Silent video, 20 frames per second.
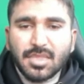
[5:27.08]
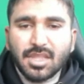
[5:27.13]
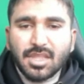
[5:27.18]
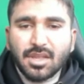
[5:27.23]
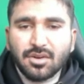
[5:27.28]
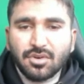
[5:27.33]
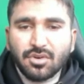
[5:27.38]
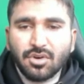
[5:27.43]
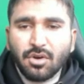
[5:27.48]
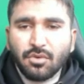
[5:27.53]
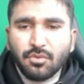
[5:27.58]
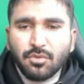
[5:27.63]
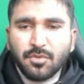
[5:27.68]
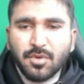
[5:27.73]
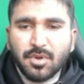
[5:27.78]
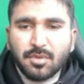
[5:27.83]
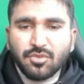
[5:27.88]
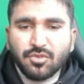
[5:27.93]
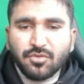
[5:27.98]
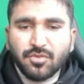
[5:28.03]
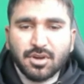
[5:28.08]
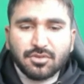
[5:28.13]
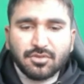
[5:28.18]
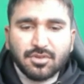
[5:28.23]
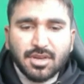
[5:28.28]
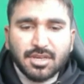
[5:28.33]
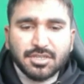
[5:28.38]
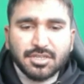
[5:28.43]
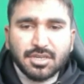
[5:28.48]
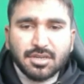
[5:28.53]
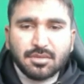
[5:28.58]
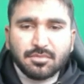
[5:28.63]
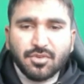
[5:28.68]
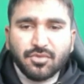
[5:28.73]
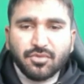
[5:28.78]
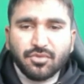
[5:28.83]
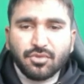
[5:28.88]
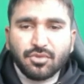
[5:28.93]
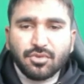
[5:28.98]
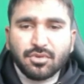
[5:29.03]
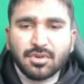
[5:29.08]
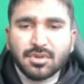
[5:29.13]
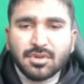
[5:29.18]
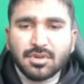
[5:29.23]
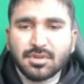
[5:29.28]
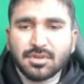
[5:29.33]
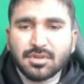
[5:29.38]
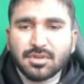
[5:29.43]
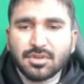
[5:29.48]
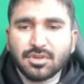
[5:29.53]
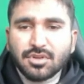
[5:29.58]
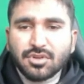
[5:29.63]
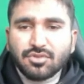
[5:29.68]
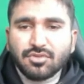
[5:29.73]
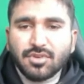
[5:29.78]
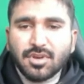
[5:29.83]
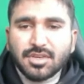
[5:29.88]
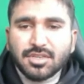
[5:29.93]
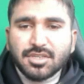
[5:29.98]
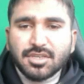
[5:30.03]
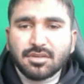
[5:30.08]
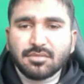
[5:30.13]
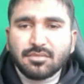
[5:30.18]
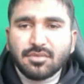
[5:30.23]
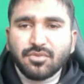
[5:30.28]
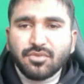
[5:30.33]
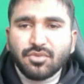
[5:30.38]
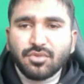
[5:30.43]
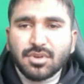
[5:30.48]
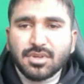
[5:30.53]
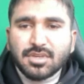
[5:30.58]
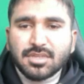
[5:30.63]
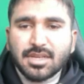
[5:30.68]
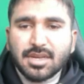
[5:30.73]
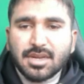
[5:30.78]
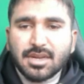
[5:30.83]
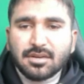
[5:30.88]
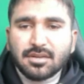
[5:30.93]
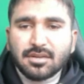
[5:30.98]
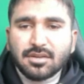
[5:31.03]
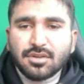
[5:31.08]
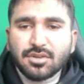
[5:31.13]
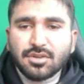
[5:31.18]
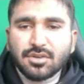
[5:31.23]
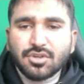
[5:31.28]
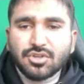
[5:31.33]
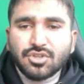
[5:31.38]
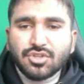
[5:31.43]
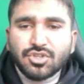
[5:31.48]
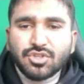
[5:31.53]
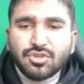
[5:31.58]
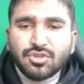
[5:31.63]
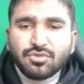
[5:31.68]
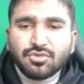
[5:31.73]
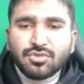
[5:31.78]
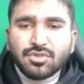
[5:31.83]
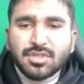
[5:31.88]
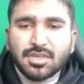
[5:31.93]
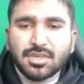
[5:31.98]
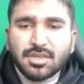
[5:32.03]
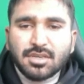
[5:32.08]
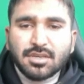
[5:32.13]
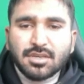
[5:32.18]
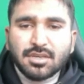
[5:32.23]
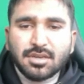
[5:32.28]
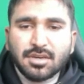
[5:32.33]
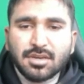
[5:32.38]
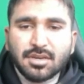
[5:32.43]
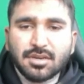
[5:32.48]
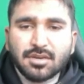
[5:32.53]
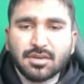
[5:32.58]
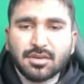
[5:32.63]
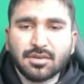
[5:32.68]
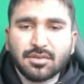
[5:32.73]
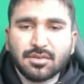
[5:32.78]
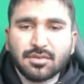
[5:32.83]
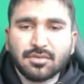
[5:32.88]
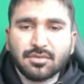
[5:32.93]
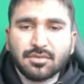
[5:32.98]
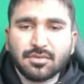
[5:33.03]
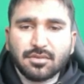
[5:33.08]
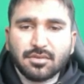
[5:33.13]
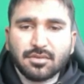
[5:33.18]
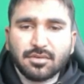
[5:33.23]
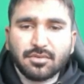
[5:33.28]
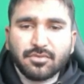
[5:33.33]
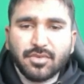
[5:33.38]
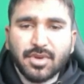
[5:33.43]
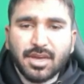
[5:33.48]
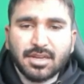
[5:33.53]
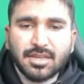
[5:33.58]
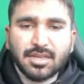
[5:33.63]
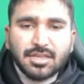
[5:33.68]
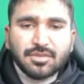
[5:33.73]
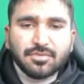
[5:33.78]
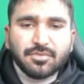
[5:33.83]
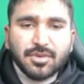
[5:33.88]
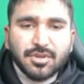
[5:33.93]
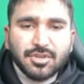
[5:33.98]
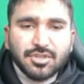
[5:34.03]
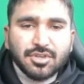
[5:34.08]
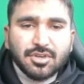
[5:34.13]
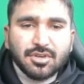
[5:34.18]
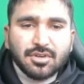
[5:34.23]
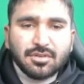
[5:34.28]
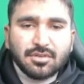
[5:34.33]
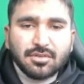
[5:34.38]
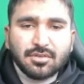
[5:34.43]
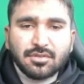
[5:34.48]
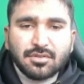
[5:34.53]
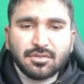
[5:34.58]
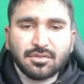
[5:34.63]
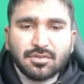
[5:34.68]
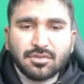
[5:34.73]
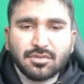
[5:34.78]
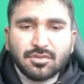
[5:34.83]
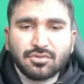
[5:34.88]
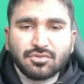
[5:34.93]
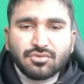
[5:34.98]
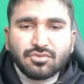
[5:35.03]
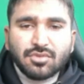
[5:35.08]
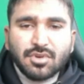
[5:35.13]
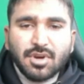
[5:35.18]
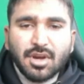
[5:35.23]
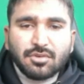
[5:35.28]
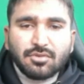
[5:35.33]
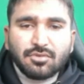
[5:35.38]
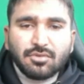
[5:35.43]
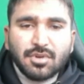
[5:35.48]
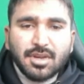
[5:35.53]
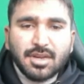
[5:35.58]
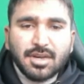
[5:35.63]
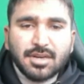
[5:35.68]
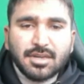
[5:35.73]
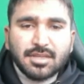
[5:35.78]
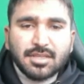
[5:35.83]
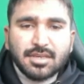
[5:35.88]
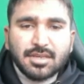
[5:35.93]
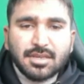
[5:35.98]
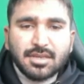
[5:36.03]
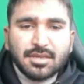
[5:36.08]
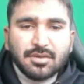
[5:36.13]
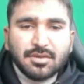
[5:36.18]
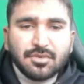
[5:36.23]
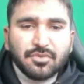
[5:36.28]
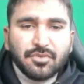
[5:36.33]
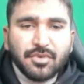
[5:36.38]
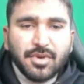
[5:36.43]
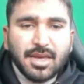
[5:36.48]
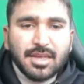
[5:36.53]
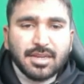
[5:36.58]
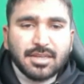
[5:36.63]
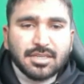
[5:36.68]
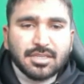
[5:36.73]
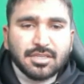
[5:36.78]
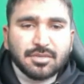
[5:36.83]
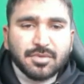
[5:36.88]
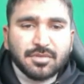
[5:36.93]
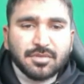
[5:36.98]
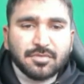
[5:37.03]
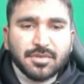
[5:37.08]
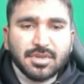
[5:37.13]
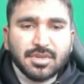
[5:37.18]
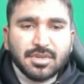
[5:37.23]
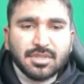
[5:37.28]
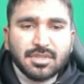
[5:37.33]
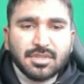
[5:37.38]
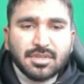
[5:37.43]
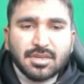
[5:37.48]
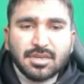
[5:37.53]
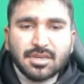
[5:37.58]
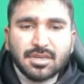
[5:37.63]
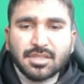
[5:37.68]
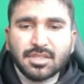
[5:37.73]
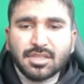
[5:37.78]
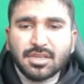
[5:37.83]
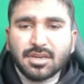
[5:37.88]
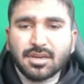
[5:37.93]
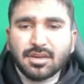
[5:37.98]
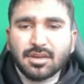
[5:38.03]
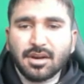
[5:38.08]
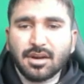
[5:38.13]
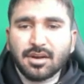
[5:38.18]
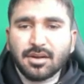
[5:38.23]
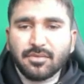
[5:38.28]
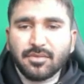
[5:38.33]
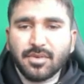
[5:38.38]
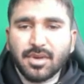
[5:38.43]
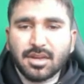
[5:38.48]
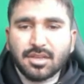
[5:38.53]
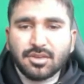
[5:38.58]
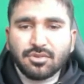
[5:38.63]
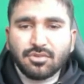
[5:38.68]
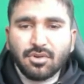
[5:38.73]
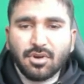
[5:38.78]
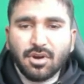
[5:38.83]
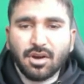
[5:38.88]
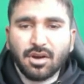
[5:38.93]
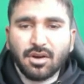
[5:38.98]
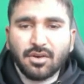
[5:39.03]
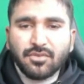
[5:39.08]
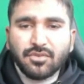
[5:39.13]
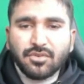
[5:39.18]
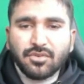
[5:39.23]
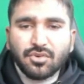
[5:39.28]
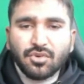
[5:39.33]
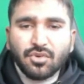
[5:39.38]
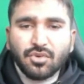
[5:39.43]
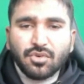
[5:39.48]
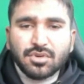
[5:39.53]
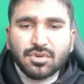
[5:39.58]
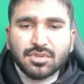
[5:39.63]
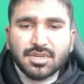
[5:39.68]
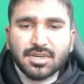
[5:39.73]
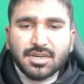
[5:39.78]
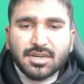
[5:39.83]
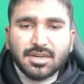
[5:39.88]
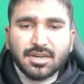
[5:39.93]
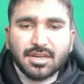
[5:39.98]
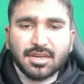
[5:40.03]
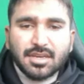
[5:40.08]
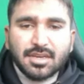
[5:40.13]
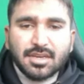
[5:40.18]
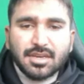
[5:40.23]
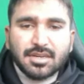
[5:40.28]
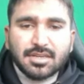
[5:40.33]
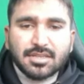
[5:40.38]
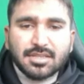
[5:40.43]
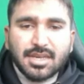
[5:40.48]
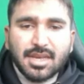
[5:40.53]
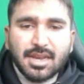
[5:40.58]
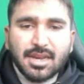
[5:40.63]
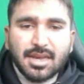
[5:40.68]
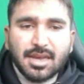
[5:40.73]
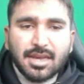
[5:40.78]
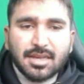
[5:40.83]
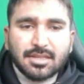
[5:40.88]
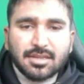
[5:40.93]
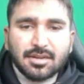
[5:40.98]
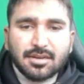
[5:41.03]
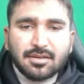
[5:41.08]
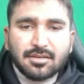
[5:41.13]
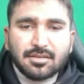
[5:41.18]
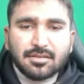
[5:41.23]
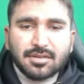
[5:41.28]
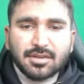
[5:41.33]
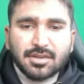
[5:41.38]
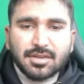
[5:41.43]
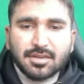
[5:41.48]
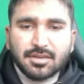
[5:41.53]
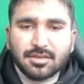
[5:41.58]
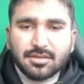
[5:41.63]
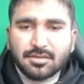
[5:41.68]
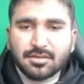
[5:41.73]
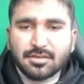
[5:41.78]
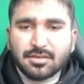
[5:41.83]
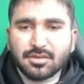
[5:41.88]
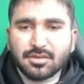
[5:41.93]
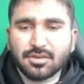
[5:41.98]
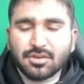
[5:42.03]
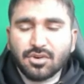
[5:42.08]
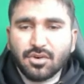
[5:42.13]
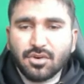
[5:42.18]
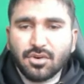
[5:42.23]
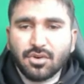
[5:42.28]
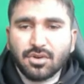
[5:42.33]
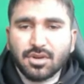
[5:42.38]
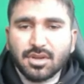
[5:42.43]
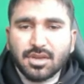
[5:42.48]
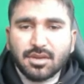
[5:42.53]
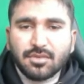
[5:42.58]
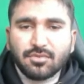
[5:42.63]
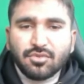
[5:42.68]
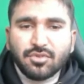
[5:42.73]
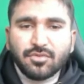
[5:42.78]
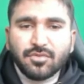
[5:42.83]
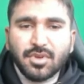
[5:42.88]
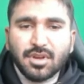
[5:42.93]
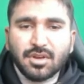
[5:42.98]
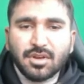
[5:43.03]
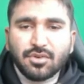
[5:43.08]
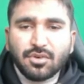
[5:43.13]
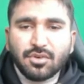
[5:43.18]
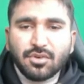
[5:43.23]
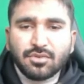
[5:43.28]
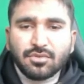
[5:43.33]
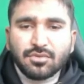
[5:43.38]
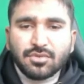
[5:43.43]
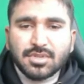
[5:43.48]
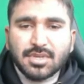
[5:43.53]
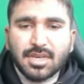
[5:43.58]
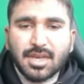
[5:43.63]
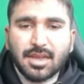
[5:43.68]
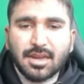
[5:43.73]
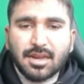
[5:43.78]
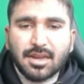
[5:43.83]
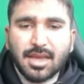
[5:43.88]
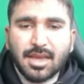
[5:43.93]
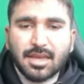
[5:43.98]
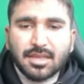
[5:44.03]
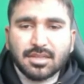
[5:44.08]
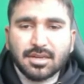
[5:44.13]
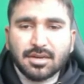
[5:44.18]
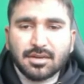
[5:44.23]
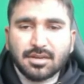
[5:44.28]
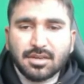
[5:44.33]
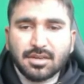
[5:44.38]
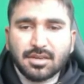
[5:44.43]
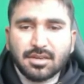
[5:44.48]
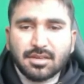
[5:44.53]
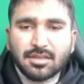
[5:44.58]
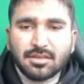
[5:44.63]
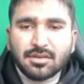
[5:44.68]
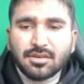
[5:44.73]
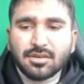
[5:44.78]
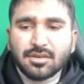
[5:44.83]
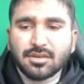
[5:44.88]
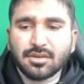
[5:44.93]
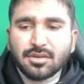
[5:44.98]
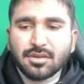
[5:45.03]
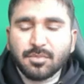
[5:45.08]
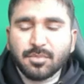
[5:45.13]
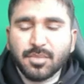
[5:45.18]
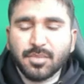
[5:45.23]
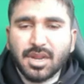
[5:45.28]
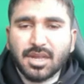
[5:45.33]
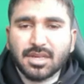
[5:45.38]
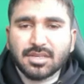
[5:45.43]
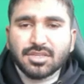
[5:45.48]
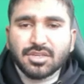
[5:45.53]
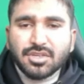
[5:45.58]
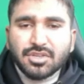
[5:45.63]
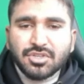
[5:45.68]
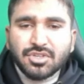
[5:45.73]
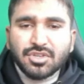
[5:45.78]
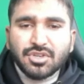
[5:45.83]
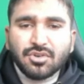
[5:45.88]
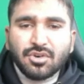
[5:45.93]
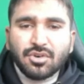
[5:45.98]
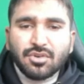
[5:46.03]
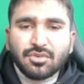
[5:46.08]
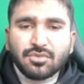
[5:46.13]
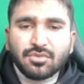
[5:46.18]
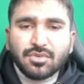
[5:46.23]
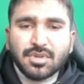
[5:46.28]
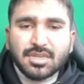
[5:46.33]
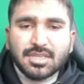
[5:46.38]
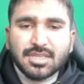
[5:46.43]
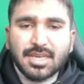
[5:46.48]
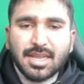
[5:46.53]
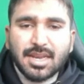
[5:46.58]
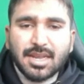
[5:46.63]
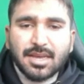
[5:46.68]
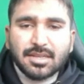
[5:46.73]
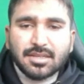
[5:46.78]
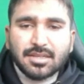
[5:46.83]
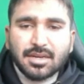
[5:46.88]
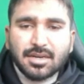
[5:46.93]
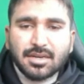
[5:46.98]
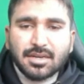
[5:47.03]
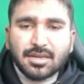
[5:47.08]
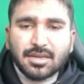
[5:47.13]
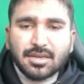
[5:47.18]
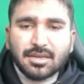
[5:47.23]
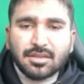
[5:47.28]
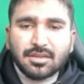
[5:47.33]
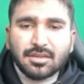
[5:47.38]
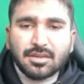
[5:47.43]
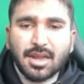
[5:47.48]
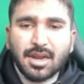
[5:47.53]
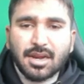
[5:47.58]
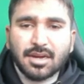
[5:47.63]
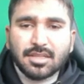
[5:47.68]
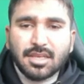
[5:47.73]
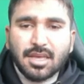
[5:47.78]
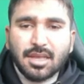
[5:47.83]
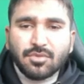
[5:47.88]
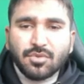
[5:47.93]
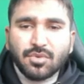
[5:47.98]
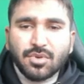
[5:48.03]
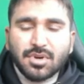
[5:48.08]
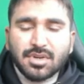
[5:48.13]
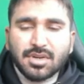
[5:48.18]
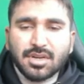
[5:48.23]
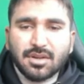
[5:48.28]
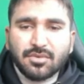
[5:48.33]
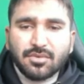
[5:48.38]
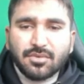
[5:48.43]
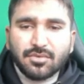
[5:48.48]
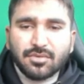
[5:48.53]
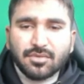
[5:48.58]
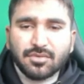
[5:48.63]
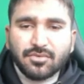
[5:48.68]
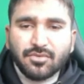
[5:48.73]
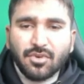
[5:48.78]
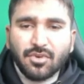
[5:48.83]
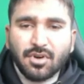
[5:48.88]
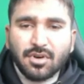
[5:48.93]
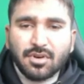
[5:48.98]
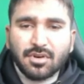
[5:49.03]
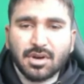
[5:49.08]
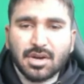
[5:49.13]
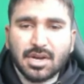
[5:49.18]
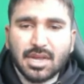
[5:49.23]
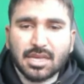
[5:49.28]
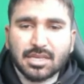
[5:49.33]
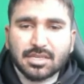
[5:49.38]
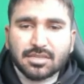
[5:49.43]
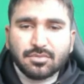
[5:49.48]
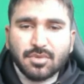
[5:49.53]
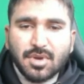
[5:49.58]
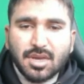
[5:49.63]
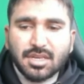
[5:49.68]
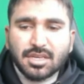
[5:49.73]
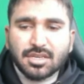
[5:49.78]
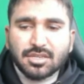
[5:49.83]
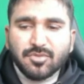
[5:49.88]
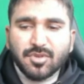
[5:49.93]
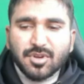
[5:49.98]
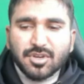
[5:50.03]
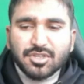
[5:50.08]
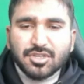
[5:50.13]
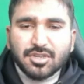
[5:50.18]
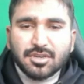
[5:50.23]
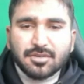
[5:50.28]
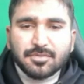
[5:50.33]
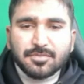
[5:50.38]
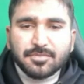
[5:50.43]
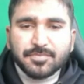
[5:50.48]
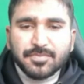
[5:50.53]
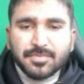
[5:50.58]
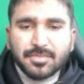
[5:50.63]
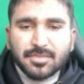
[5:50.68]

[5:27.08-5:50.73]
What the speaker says: Now we will move on question number 4. Question number 4 is that use the variance function to calculate the variance between the current value of course rating in cell H13. Okay, we will go to cell H13, press is equal to in cell H13, and then we will enter var.s variance function.